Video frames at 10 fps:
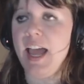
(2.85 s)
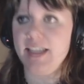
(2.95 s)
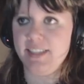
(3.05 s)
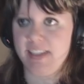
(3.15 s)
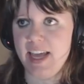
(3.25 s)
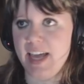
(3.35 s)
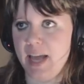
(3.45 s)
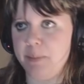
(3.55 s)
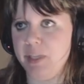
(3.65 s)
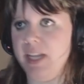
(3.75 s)
and today
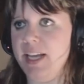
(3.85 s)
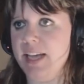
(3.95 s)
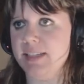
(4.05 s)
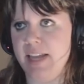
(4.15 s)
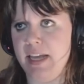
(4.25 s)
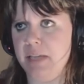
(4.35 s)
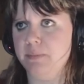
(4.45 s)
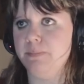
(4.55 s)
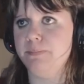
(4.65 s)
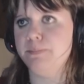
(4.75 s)
I play as a